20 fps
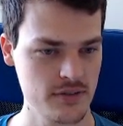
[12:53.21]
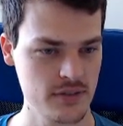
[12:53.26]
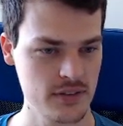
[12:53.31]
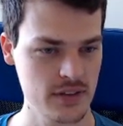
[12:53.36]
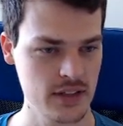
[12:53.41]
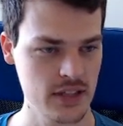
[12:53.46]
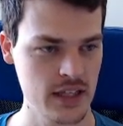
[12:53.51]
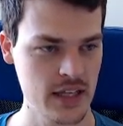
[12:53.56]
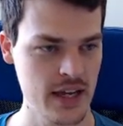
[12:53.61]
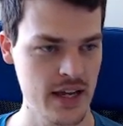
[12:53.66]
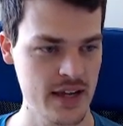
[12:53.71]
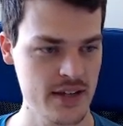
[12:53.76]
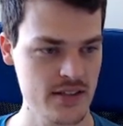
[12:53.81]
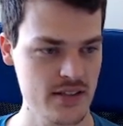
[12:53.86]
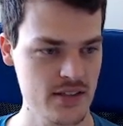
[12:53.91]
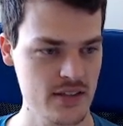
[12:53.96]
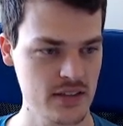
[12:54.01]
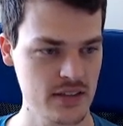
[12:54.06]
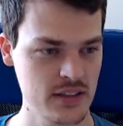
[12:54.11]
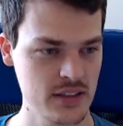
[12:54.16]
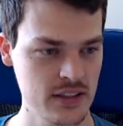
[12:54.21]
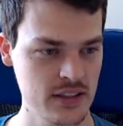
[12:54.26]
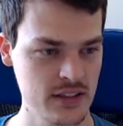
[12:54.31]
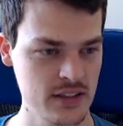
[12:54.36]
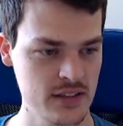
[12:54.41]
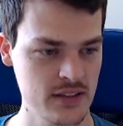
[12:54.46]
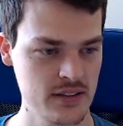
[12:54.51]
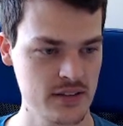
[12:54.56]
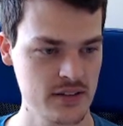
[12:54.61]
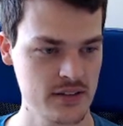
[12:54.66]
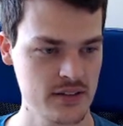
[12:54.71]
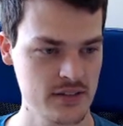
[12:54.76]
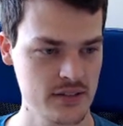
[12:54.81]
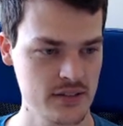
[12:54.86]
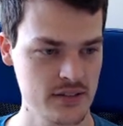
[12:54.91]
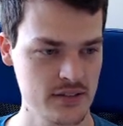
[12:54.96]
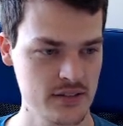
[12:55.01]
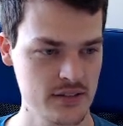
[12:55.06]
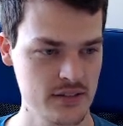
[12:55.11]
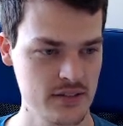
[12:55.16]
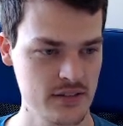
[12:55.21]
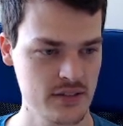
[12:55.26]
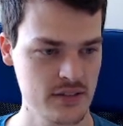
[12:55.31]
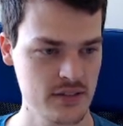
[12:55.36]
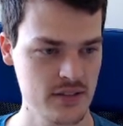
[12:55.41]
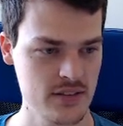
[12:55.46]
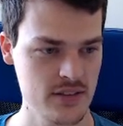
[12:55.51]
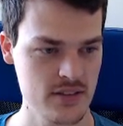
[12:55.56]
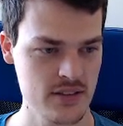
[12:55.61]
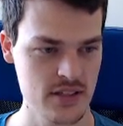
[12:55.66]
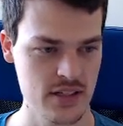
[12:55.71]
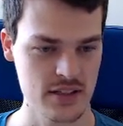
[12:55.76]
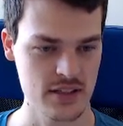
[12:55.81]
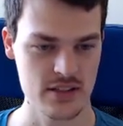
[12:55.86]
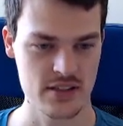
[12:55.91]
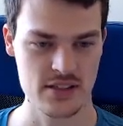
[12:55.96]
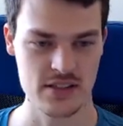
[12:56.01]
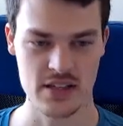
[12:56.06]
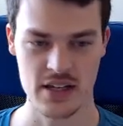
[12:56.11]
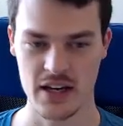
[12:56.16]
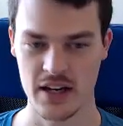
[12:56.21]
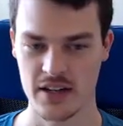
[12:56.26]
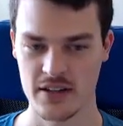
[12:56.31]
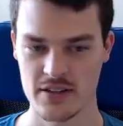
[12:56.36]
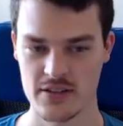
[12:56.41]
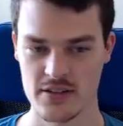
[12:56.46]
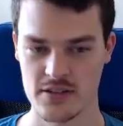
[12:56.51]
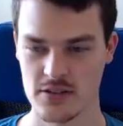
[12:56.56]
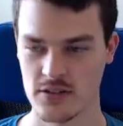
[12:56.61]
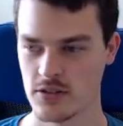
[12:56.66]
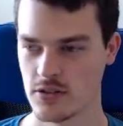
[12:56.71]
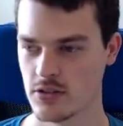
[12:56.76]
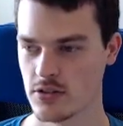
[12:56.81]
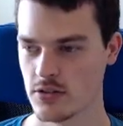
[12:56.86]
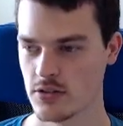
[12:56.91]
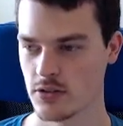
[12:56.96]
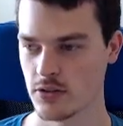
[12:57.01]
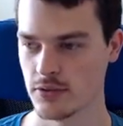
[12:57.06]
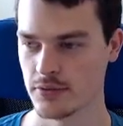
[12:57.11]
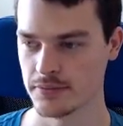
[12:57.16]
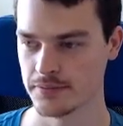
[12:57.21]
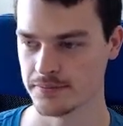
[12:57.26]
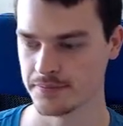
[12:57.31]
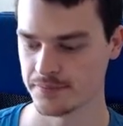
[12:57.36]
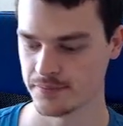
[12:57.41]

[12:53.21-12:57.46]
lastly set the size to